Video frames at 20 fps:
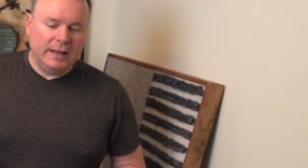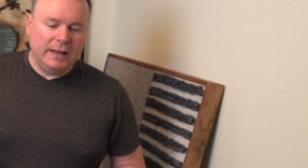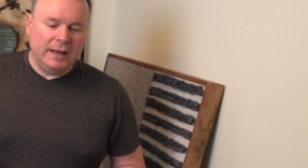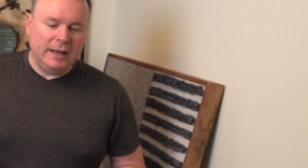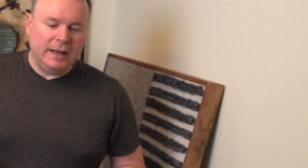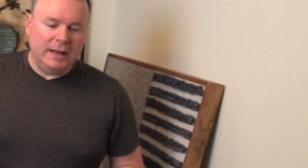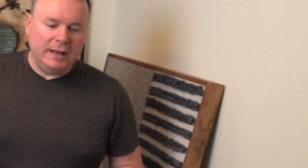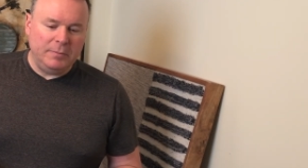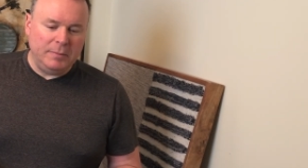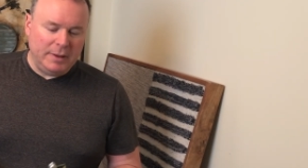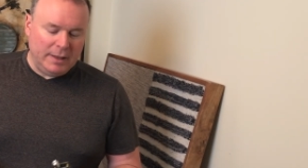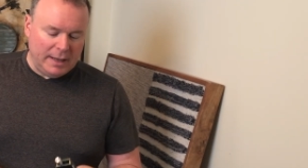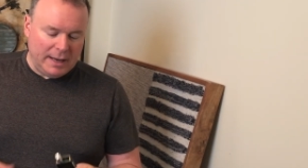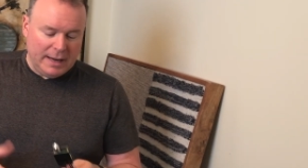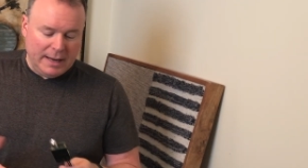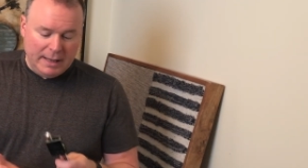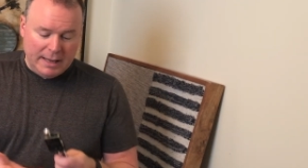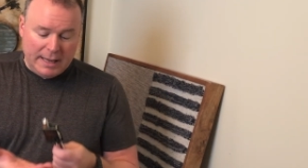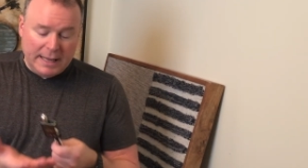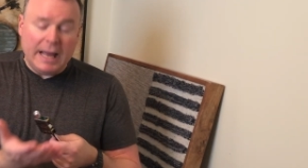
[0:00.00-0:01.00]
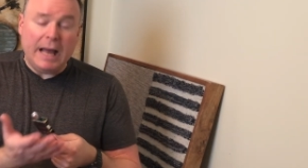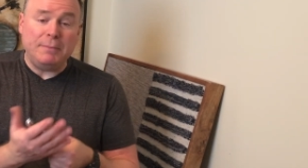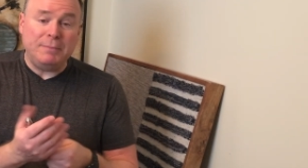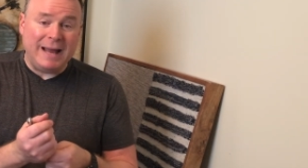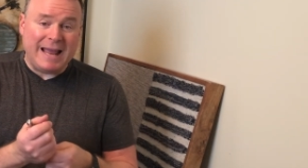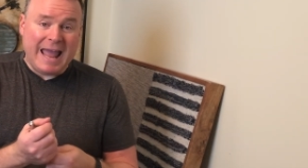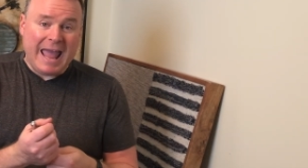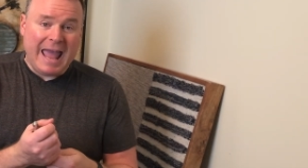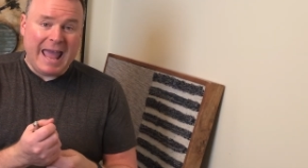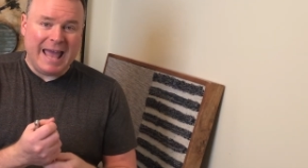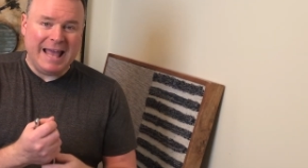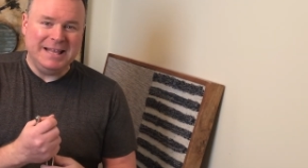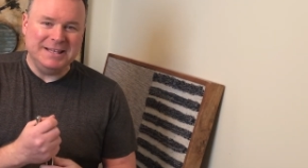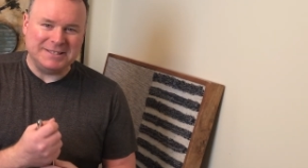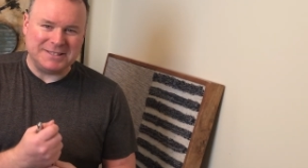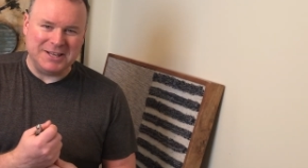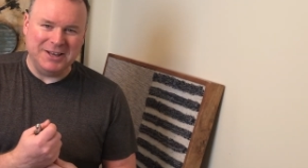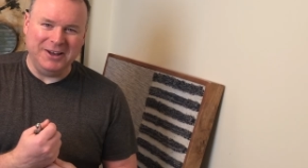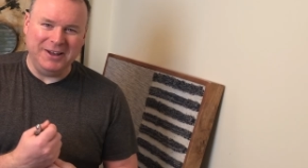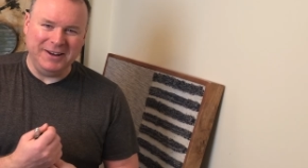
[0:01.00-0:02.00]
I got my
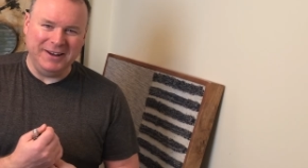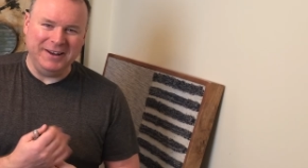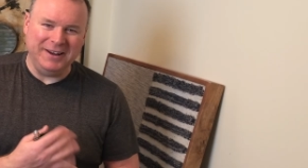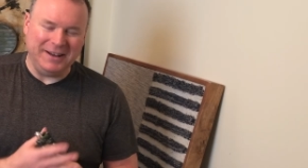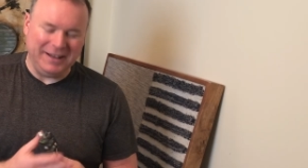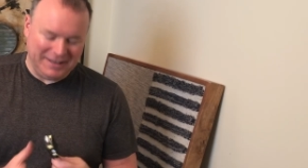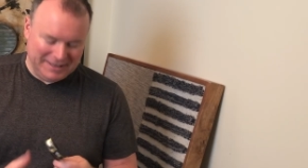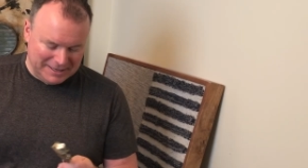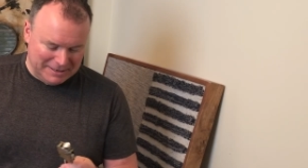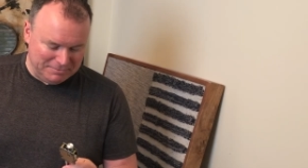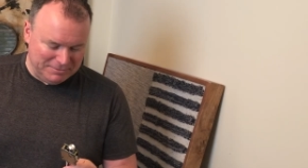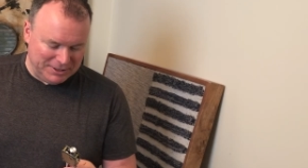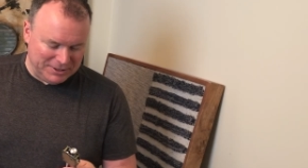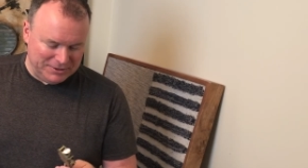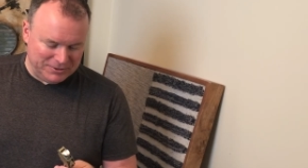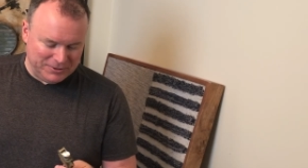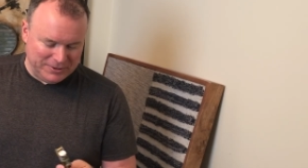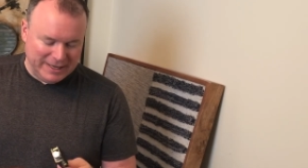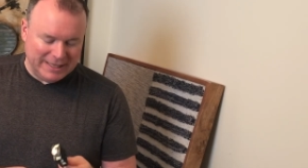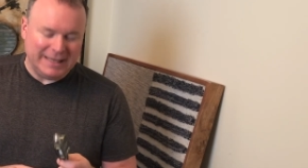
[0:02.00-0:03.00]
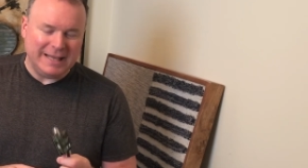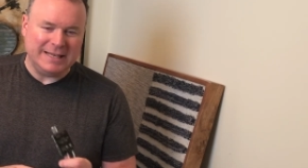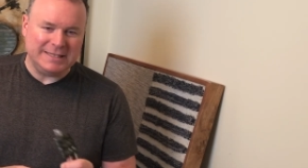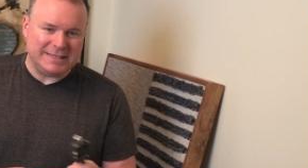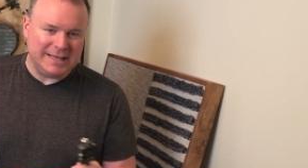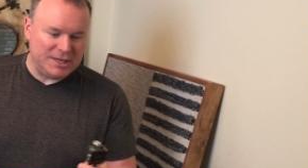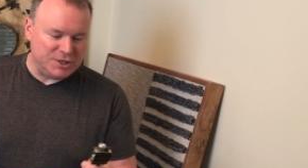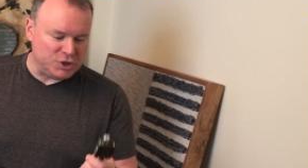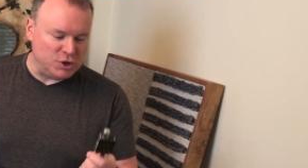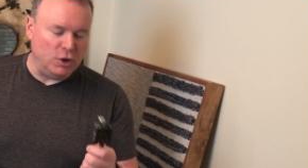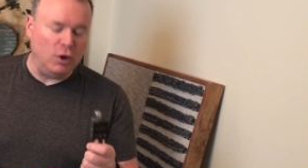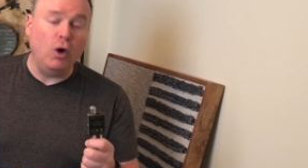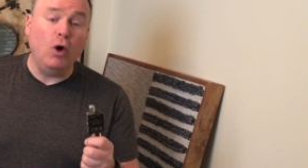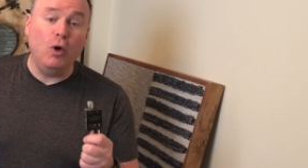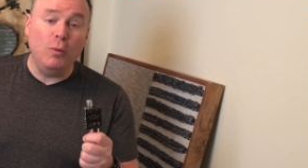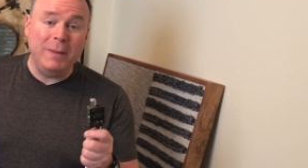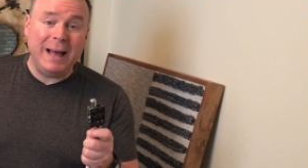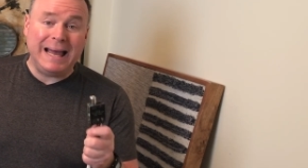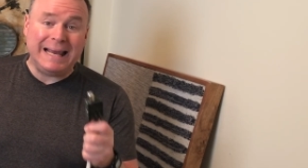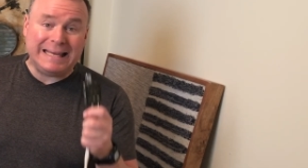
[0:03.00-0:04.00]
hands on it. I come to the realization,
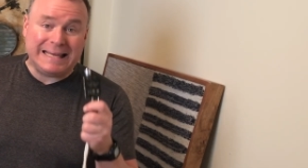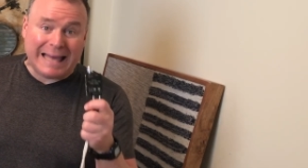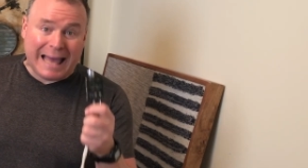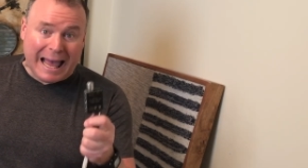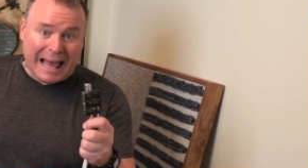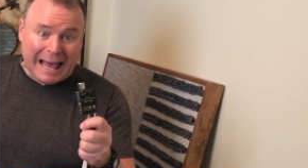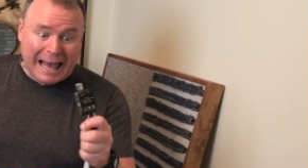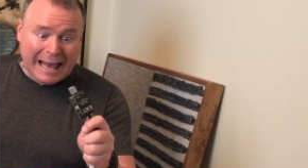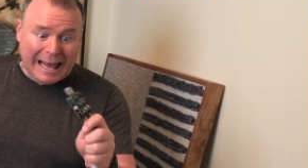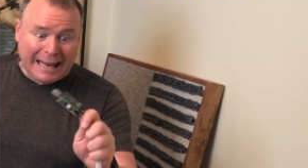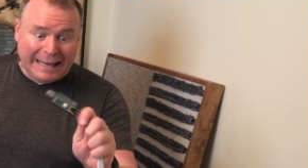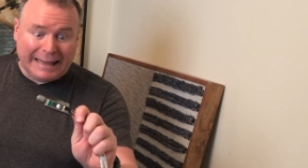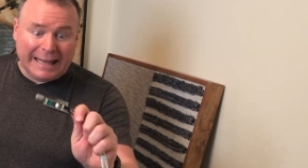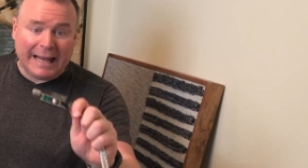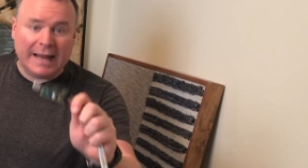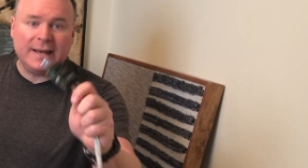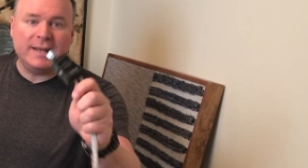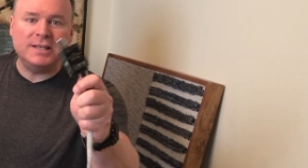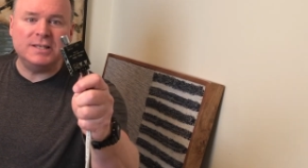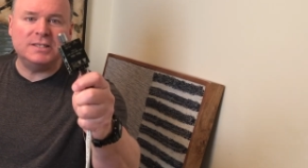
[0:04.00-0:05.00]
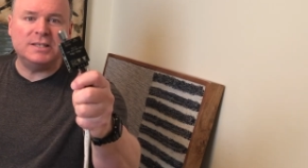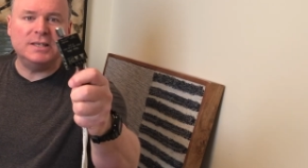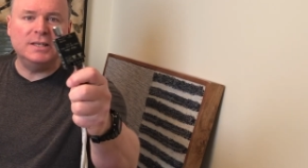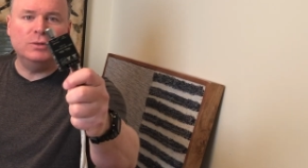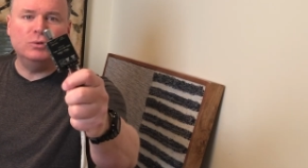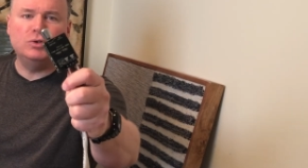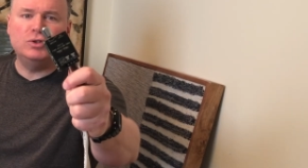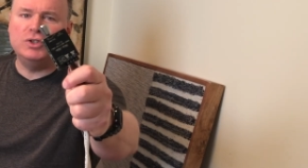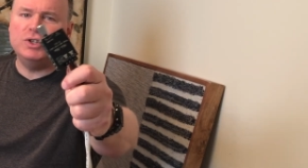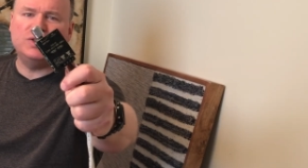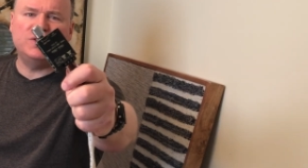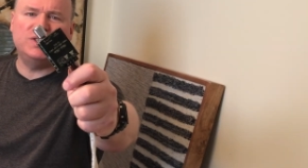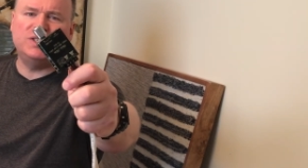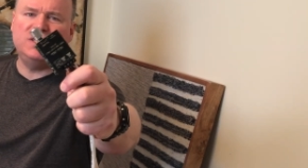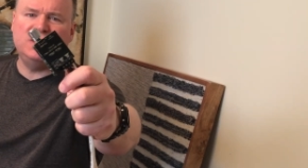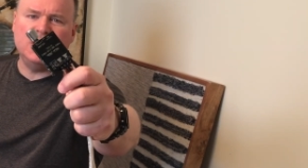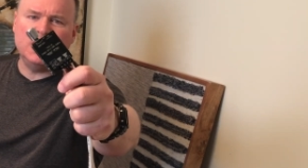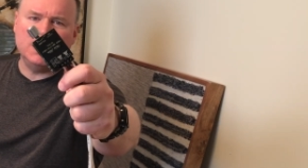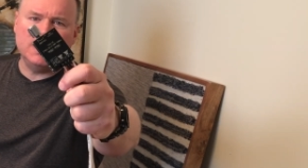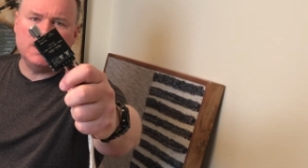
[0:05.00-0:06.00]
oh my God, that is just
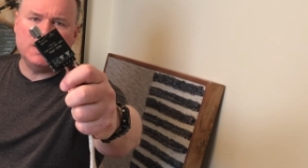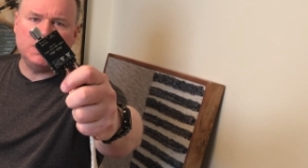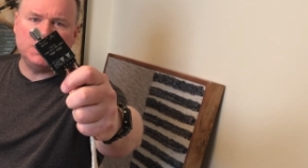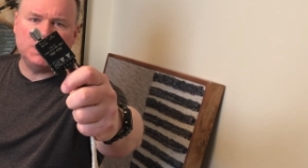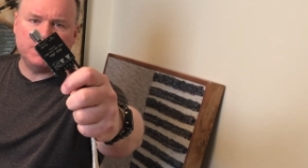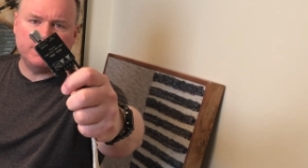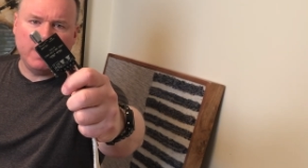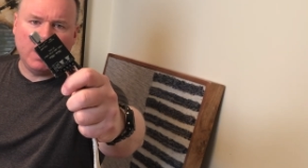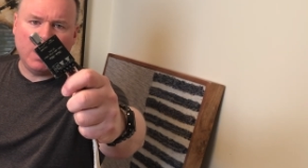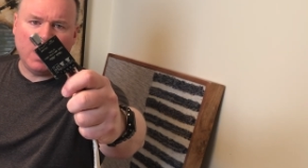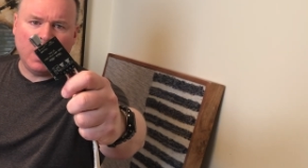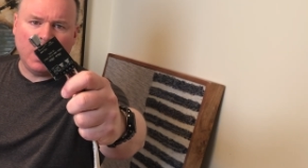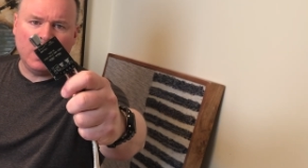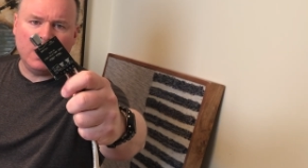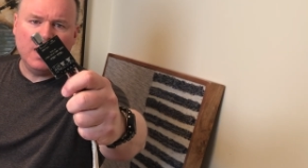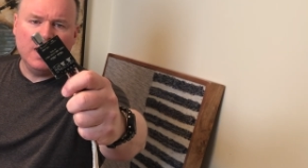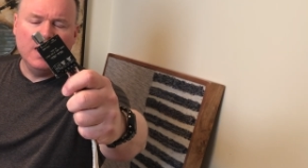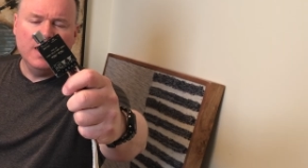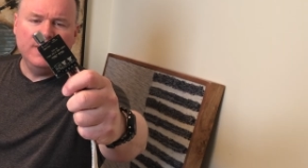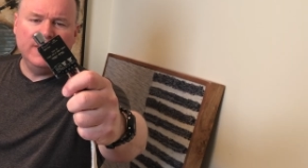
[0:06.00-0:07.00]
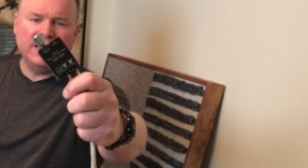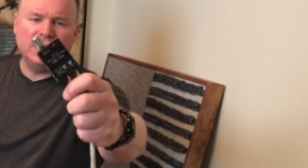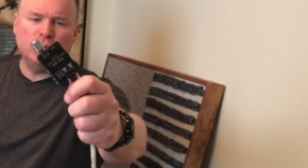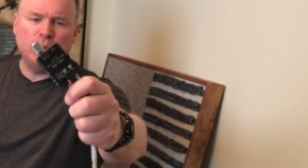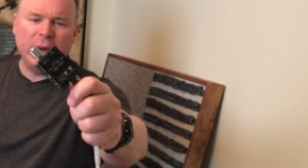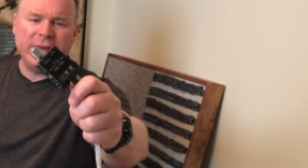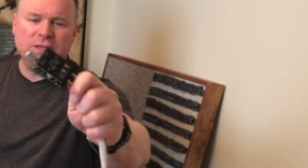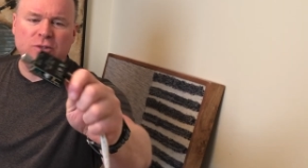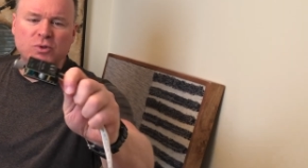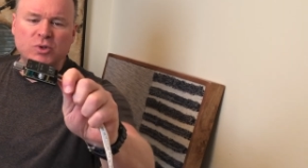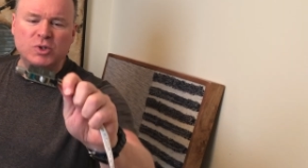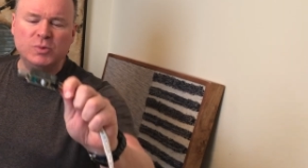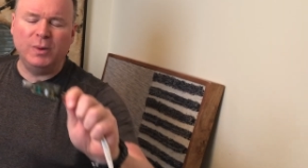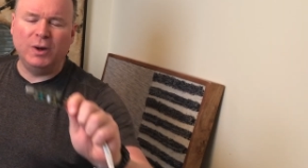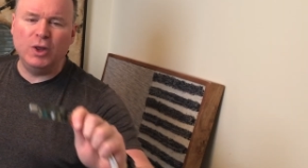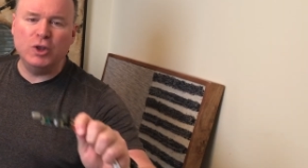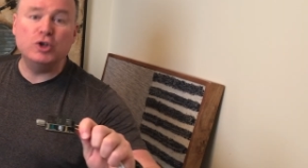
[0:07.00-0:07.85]
silly small. That's way too small.